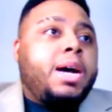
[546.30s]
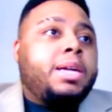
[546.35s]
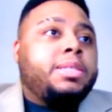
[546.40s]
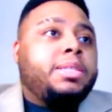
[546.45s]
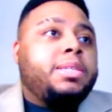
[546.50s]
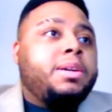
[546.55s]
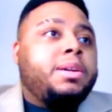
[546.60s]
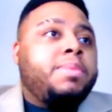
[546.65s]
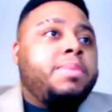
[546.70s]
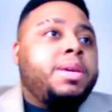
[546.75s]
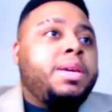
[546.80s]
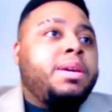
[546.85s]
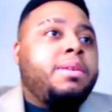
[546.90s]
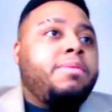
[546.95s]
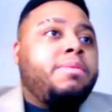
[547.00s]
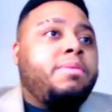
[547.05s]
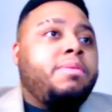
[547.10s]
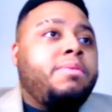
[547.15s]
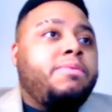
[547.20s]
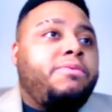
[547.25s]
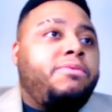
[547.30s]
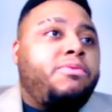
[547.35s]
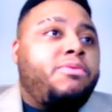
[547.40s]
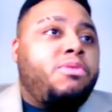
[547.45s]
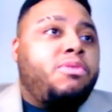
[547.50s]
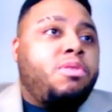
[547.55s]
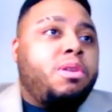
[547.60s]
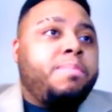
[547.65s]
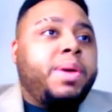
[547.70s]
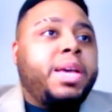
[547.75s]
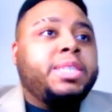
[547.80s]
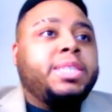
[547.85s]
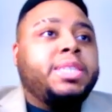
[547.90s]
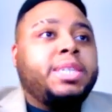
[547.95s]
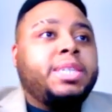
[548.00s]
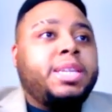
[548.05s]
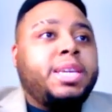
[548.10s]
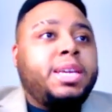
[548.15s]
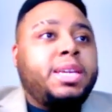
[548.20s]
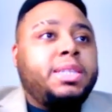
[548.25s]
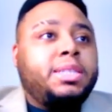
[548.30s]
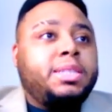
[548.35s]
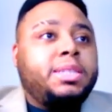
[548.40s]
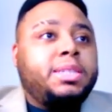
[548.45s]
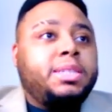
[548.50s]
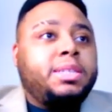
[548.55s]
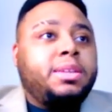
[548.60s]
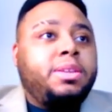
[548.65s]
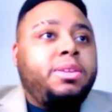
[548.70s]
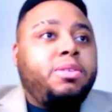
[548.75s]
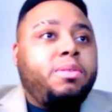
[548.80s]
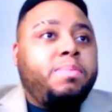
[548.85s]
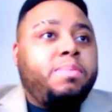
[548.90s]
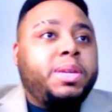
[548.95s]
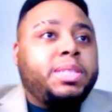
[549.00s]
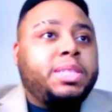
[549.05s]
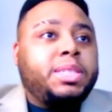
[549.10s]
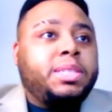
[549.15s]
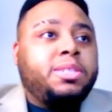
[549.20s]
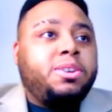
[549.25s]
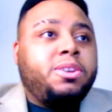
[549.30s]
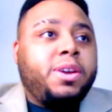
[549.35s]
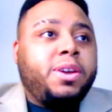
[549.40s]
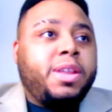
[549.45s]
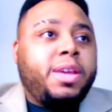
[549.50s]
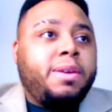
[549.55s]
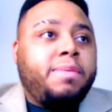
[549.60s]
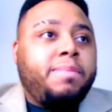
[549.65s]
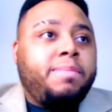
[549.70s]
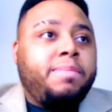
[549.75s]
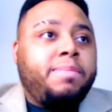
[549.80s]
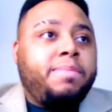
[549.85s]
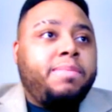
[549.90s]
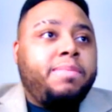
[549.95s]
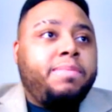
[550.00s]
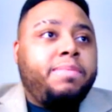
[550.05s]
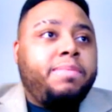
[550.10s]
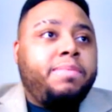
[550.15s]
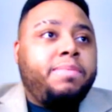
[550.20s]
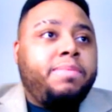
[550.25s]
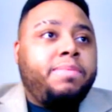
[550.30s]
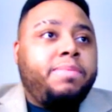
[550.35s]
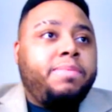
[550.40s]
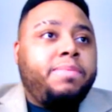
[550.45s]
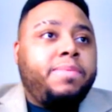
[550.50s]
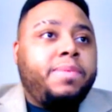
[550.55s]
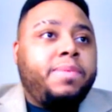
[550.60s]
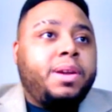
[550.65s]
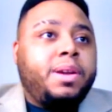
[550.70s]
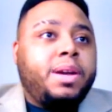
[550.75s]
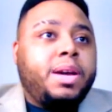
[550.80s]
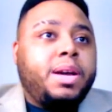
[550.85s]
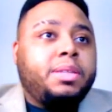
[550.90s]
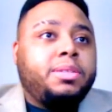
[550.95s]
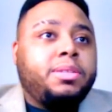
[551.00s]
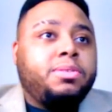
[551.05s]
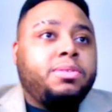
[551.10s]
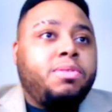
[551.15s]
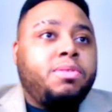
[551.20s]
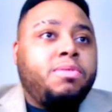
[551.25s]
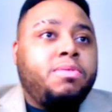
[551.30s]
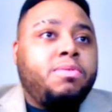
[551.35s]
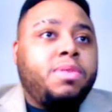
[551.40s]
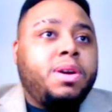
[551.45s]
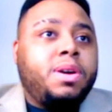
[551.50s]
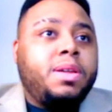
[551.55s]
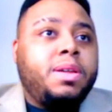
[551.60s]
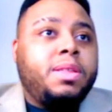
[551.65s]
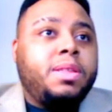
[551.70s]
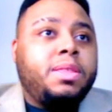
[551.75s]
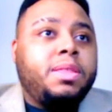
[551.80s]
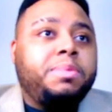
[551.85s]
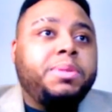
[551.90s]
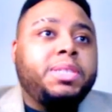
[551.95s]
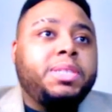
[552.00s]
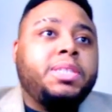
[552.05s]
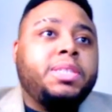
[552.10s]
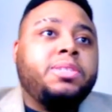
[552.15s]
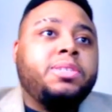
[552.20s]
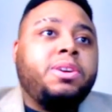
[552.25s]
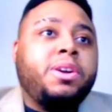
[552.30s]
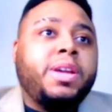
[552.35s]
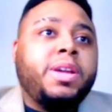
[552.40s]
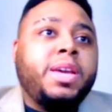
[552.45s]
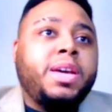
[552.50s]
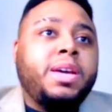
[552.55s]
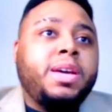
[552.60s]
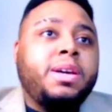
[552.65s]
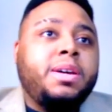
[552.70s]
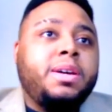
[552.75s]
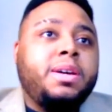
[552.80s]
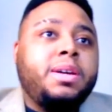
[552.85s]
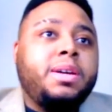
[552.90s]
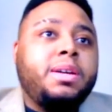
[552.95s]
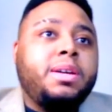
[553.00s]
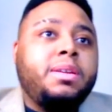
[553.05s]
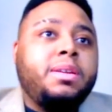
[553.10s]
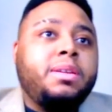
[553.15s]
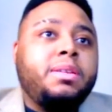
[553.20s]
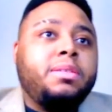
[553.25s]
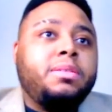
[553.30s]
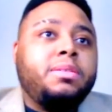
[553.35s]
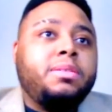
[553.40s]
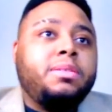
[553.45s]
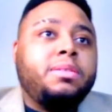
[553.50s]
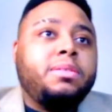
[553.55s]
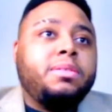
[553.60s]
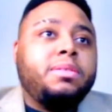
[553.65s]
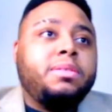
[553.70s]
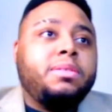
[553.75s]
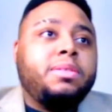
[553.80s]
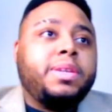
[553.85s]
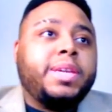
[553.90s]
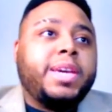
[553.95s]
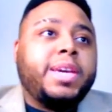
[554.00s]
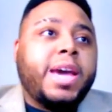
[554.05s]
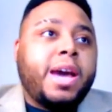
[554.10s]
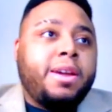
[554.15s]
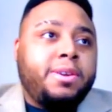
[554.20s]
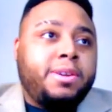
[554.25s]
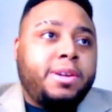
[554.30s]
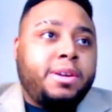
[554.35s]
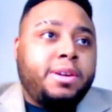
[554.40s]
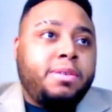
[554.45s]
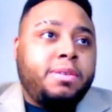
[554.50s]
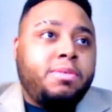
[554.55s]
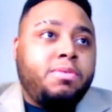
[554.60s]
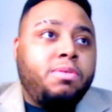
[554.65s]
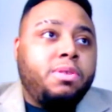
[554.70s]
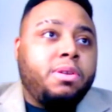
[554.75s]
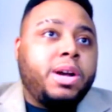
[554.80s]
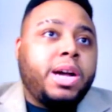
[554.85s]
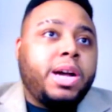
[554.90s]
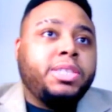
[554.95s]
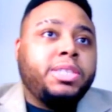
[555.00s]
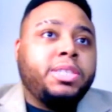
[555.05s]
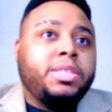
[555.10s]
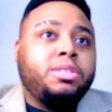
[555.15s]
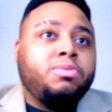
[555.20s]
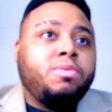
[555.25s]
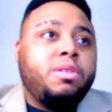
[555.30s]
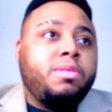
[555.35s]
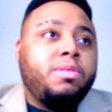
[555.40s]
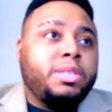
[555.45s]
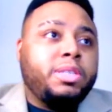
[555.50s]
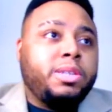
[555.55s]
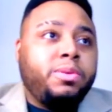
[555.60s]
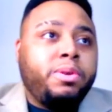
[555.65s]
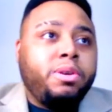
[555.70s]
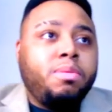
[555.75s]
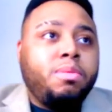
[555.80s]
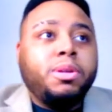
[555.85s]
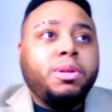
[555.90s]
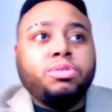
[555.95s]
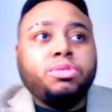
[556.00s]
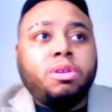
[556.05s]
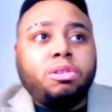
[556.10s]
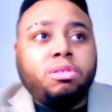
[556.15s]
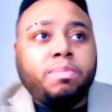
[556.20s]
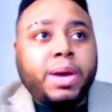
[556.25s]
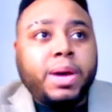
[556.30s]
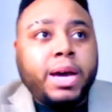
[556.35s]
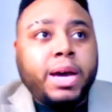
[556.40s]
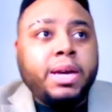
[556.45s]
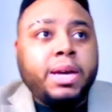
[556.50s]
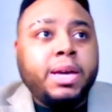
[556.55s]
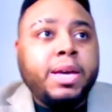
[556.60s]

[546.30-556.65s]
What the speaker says: Tell me 4 main cities your business is targeting. So the business is targeting Canada, or I should say Toronto, Ontario, Montreal, Quebec.